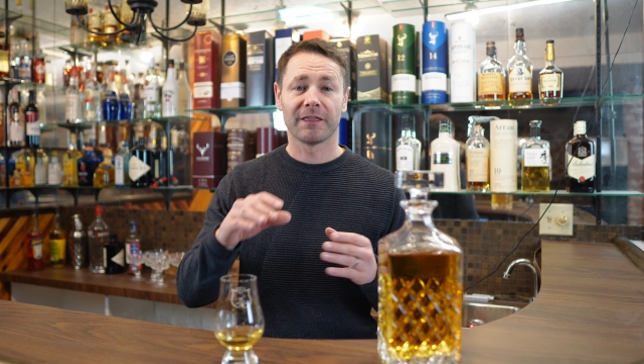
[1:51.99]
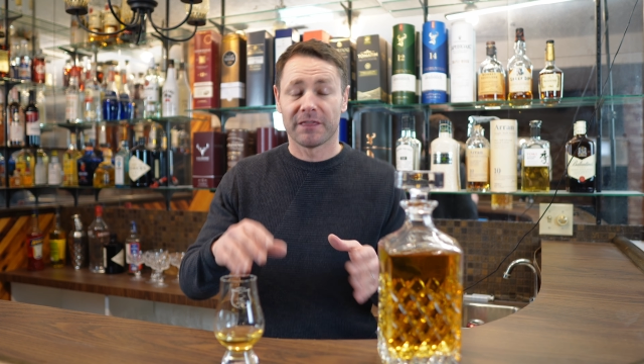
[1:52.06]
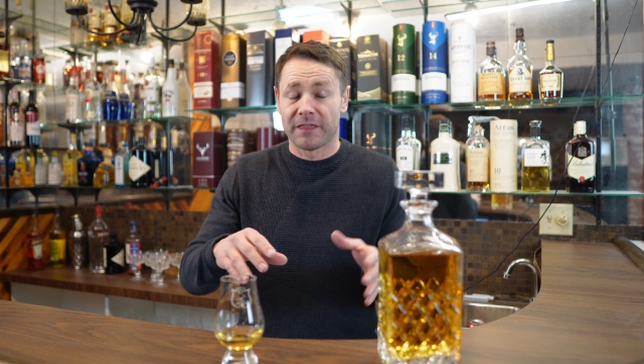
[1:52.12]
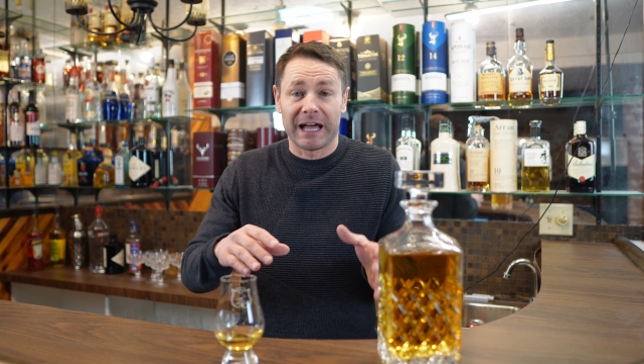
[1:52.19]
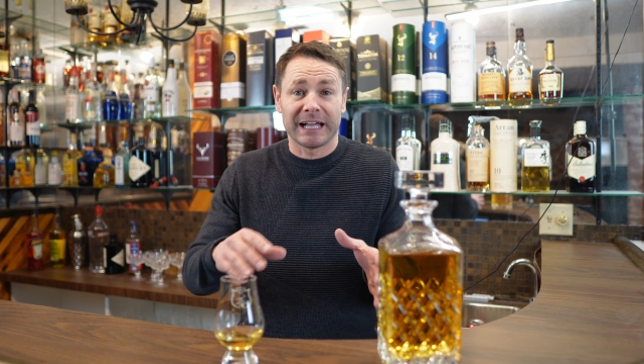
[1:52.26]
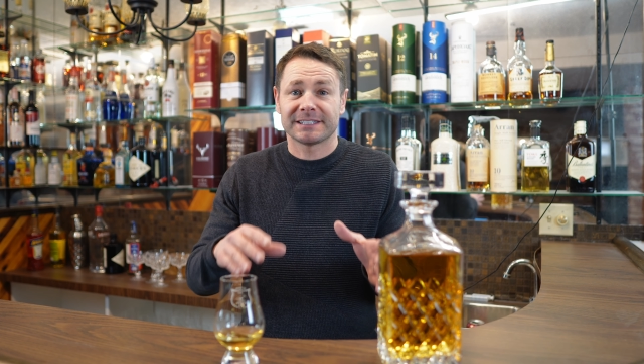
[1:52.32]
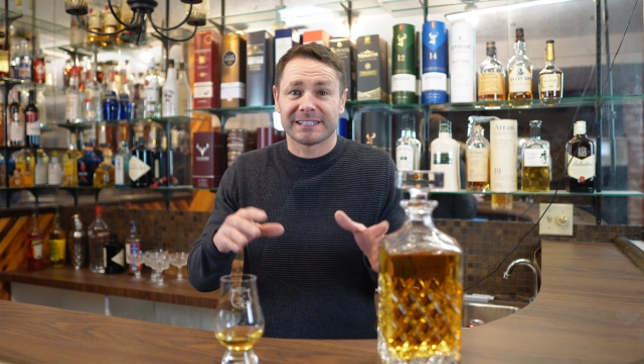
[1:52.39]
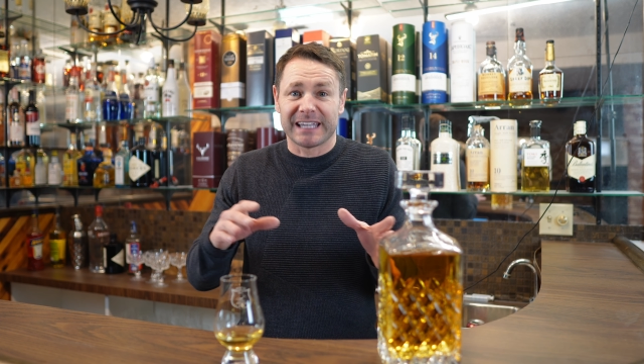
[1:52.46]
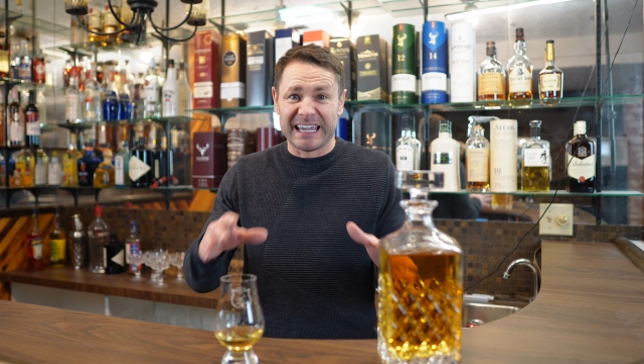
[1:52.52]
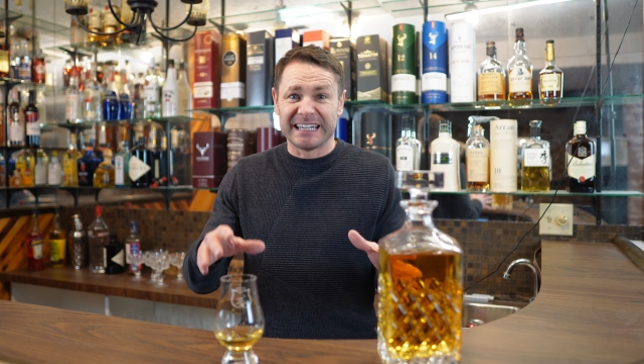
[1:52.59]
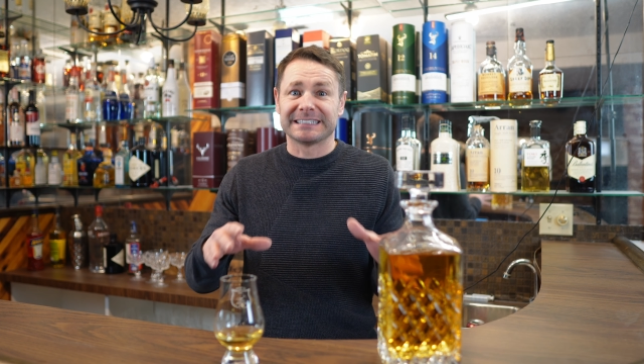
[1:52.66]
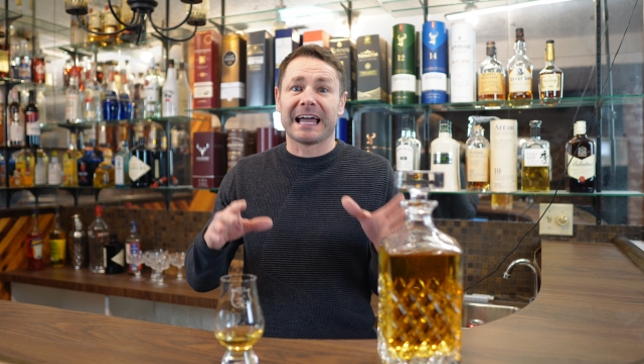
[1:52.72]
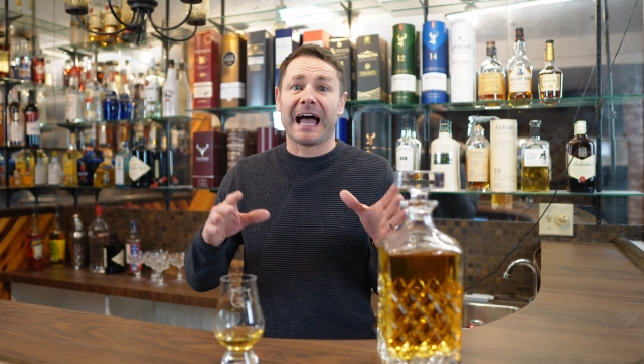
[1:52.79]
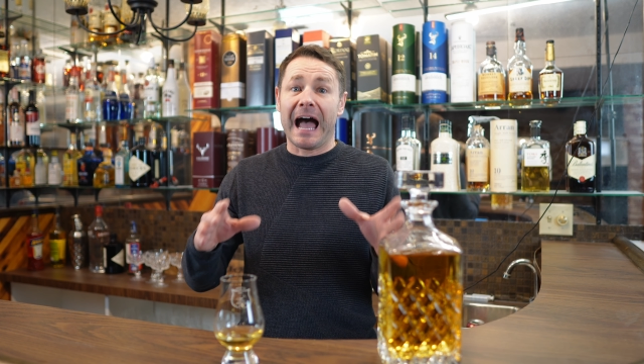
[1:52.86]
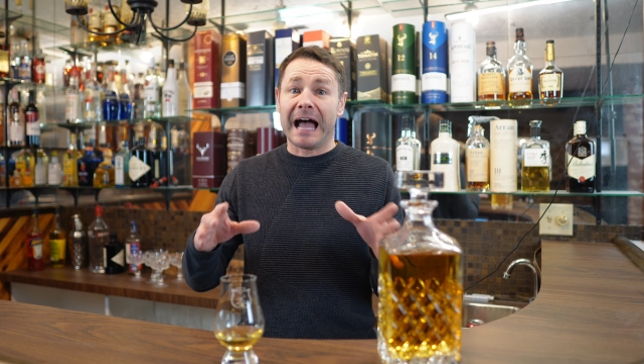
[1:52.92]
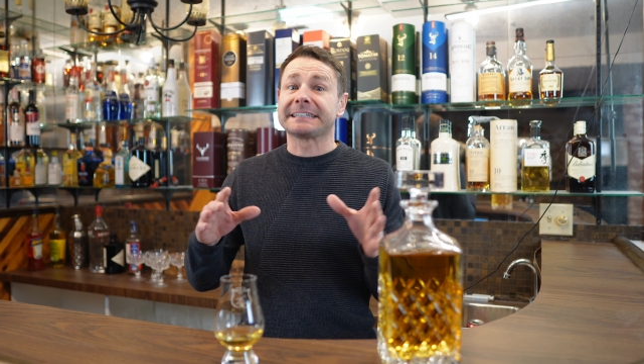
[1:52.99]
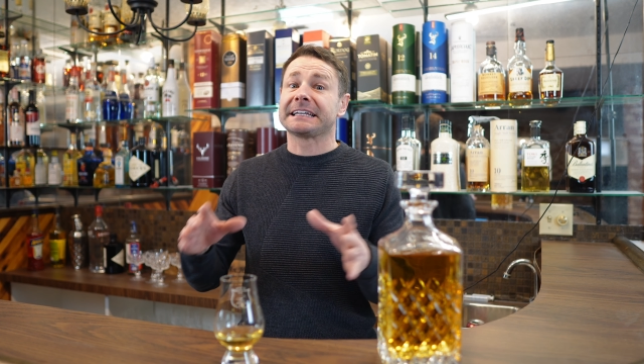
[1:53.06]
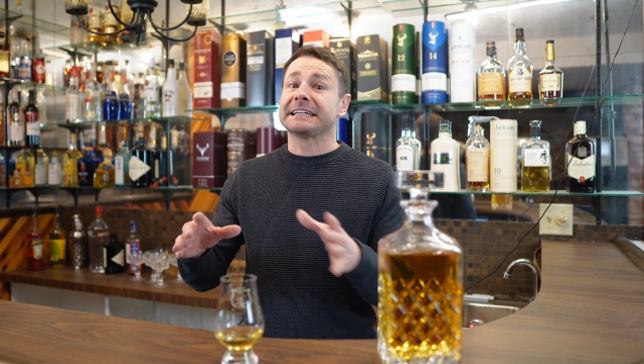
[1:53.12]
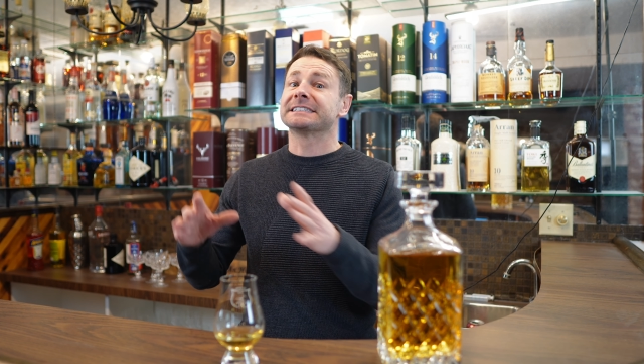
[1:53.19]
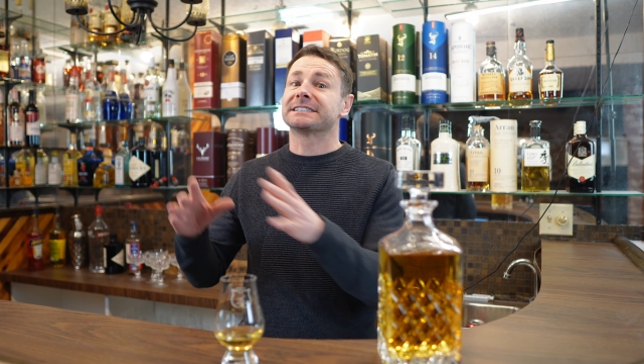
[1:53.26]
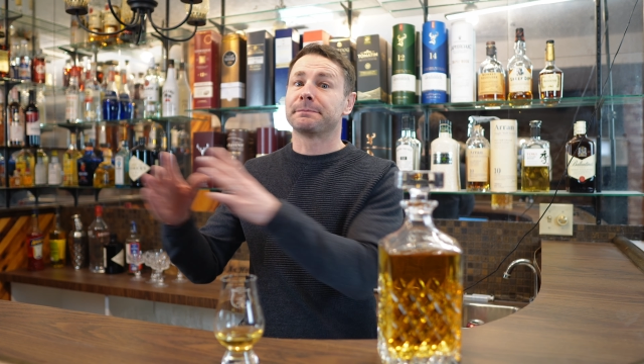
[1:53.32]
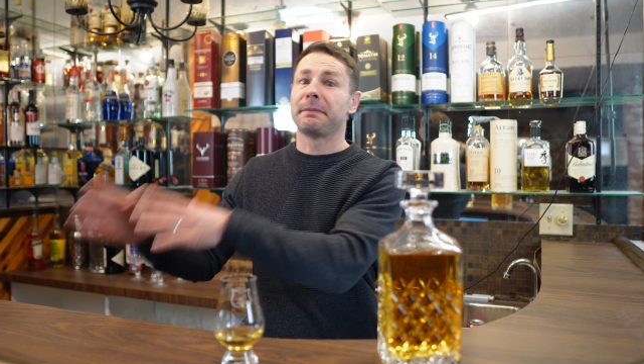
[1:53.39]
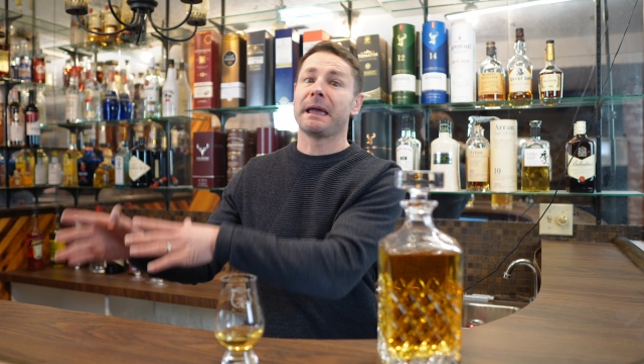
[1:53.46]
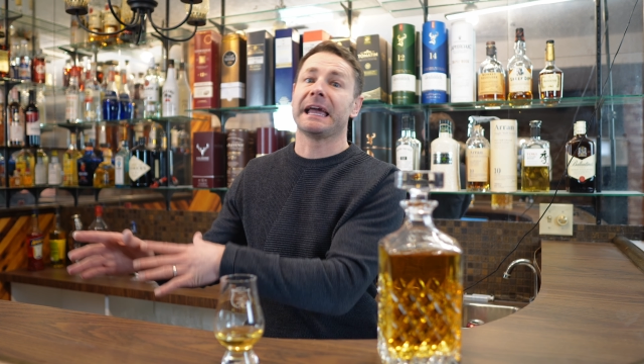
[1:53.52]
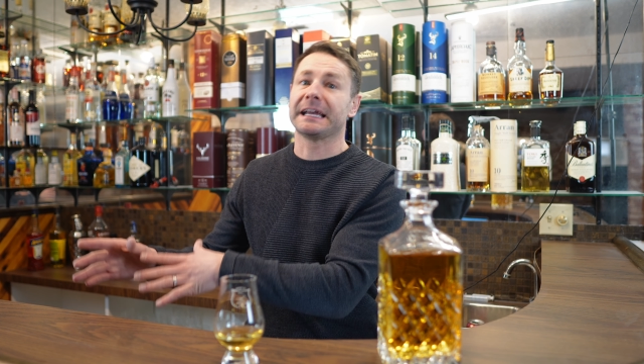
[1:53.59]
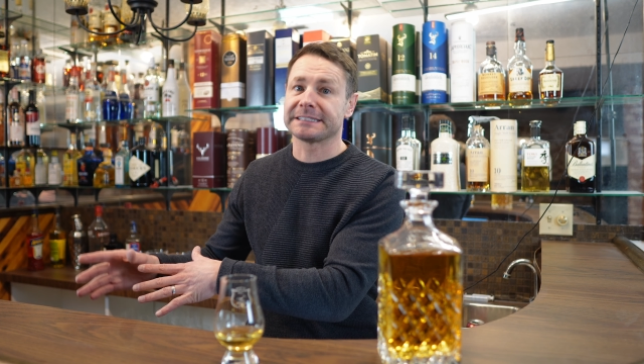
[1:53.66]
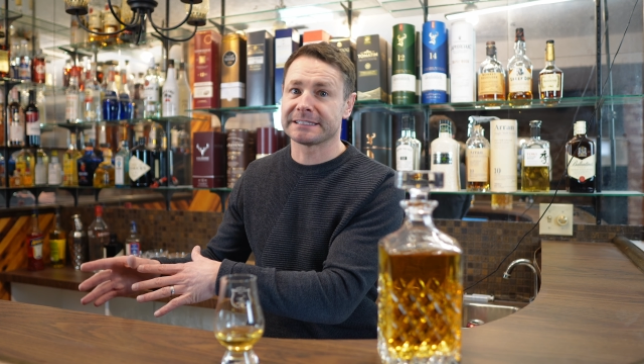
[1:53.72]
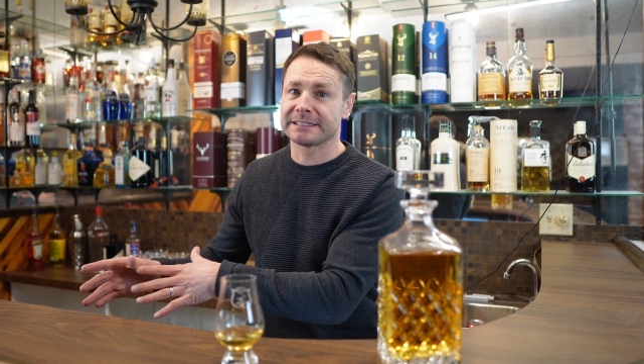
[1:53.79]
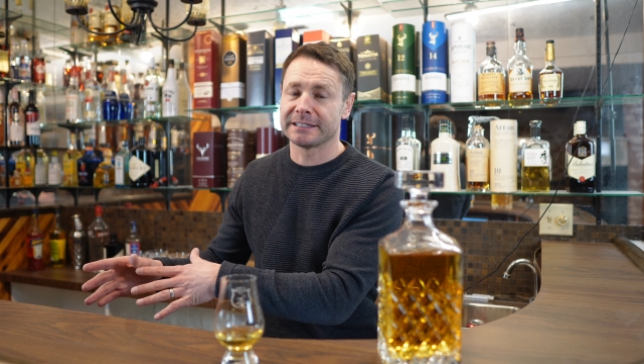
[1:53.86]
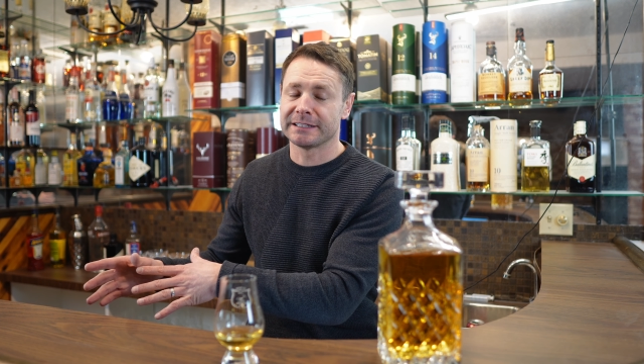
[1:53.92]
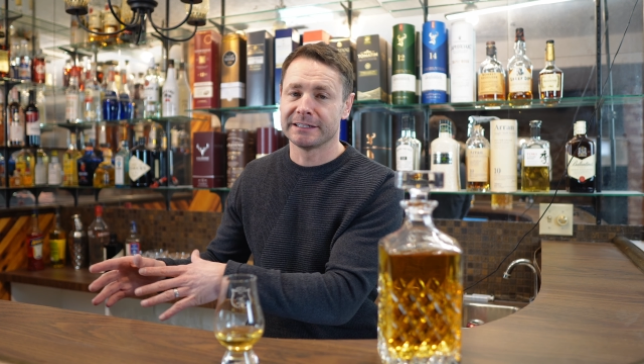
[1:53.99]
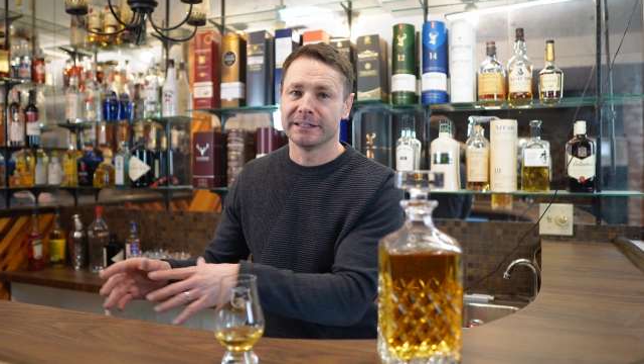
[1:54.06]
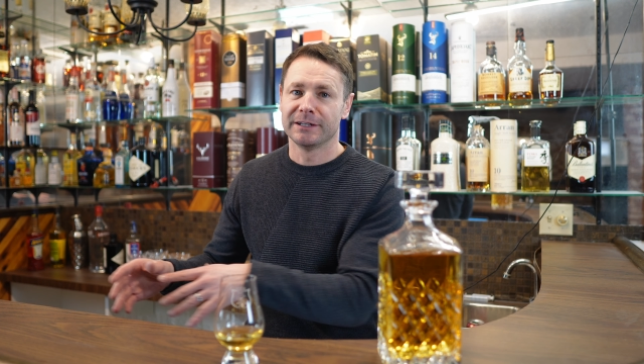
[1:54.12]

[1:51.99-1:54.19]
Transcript: that's it at its best.